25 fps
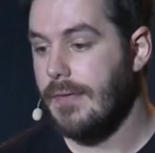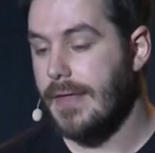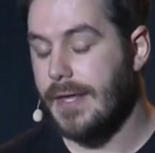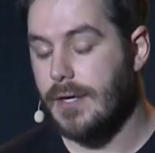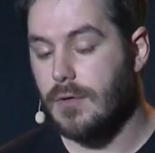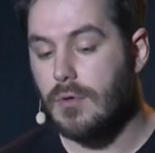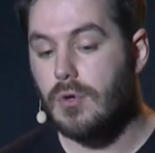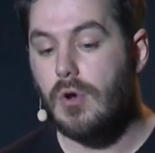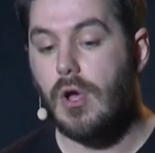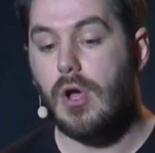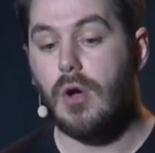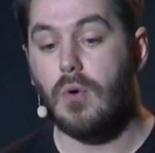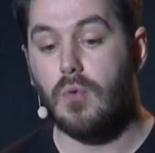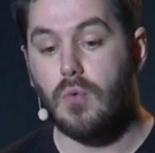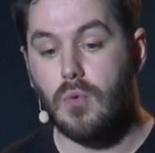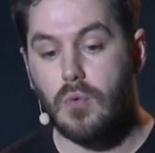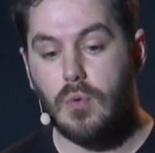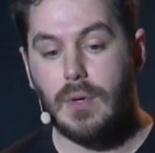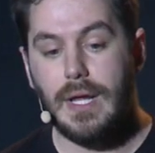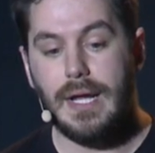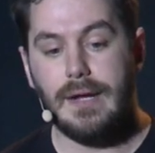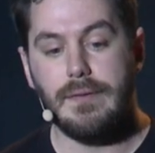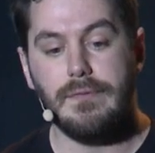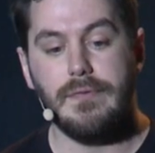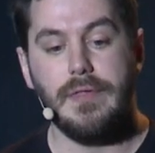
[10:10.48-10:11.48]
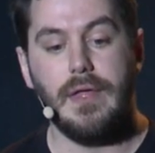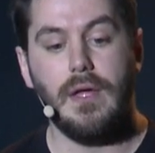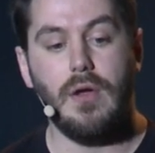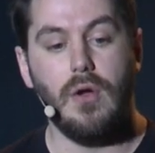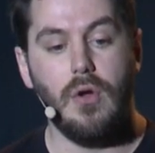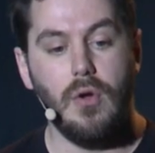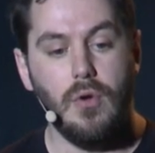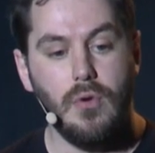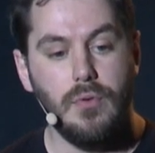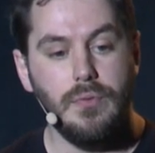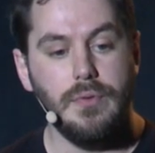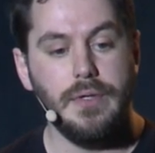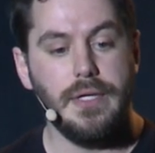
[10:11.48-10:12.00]
they all have their
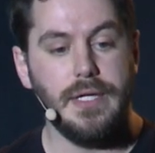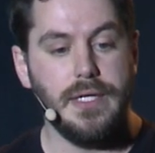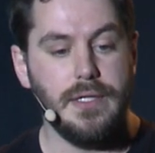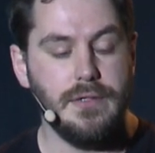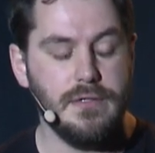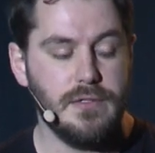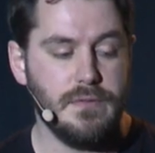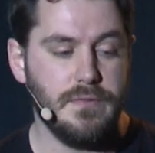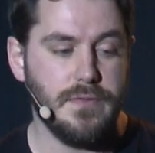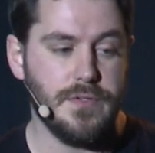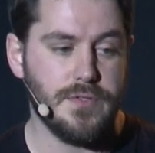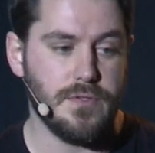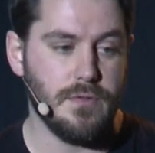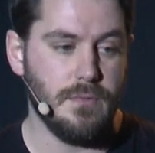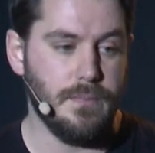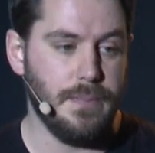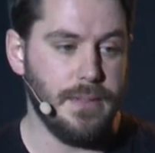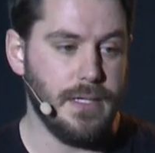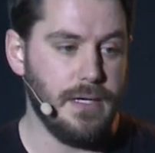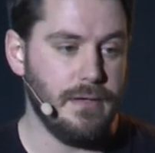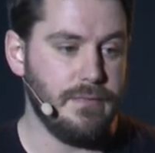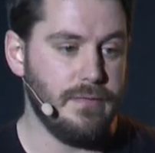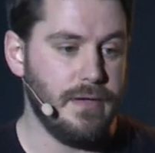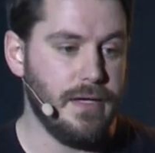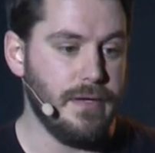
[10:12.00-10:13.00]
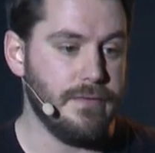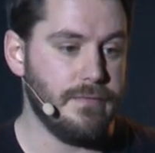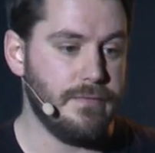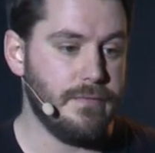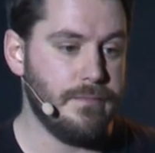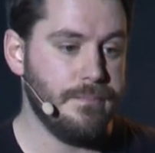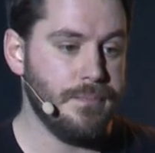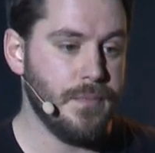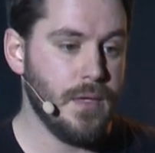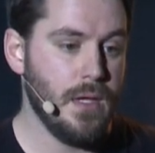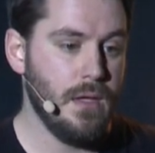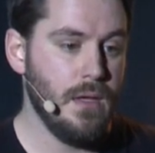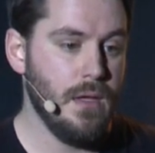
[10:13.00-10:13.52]
own individual BFF,
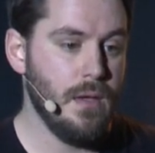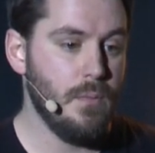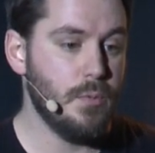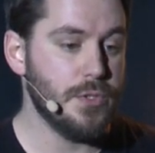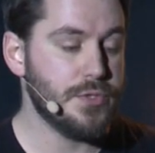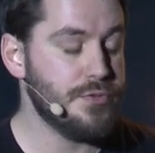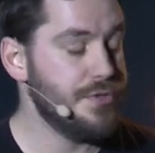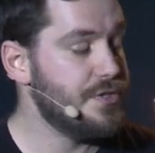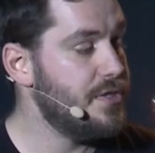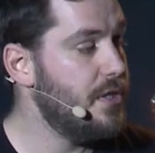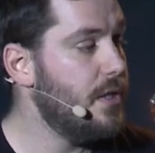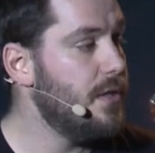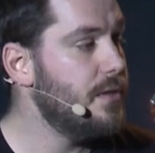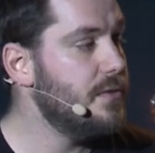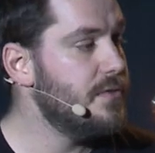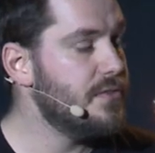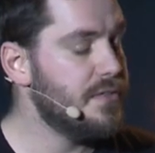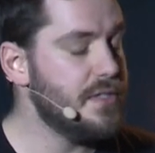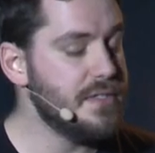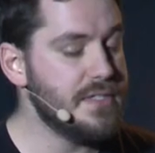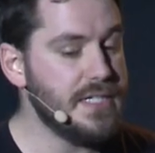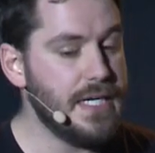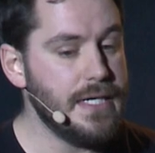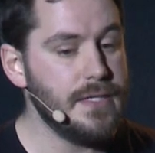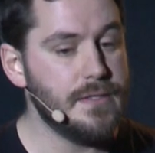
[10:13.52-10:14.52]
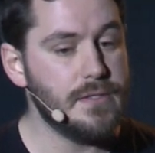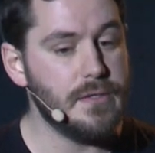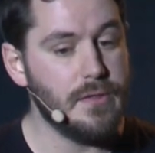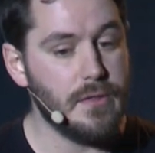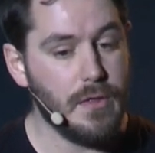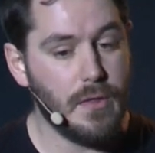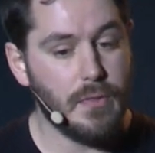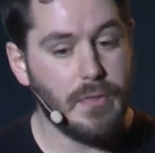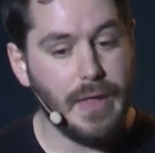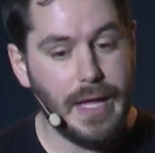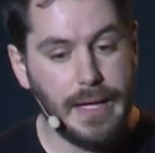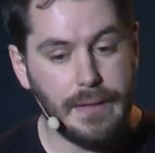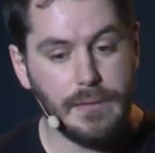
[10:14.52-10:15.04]
which returns the data
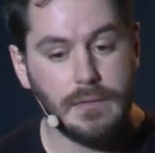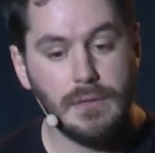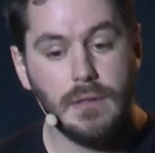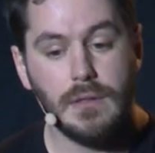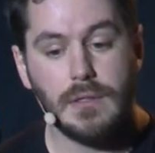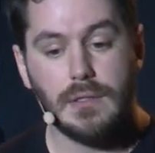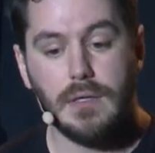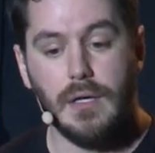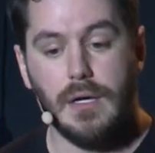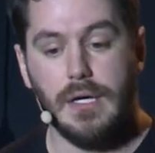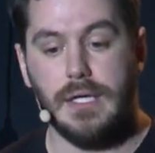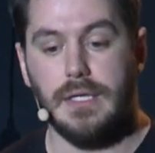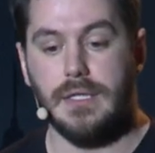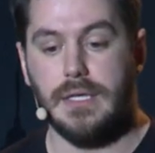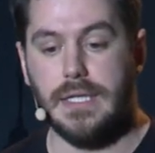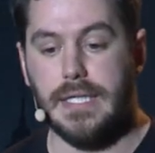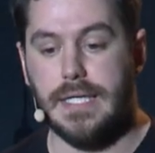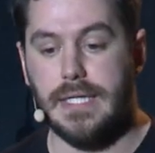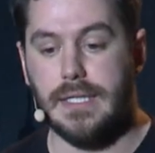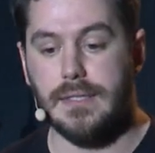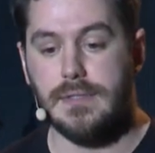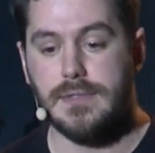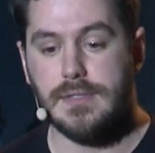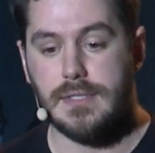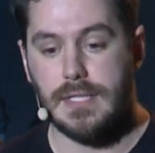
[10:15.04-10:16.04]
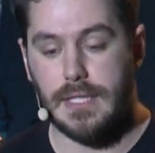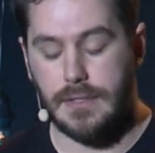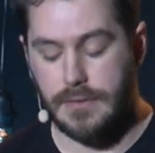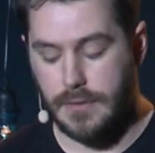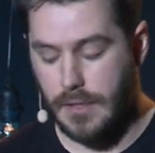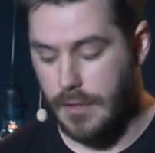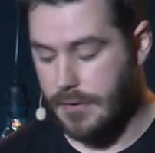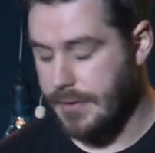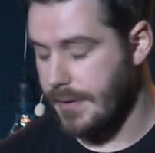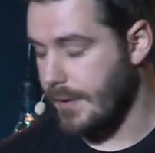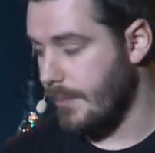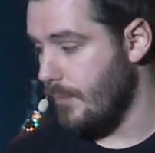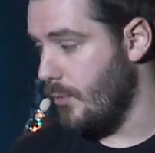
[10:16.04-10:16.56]
that that client needs and
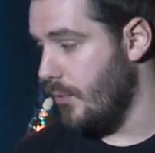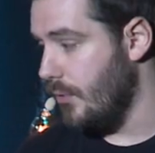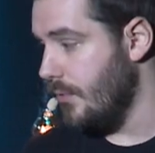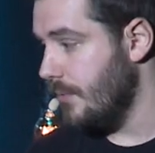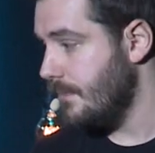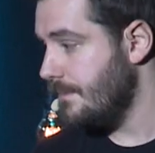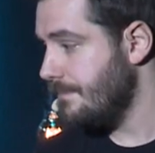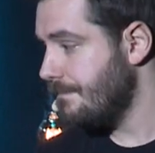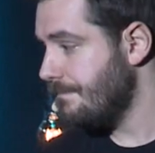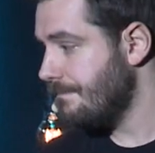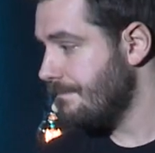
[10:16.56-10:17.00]
nothing more.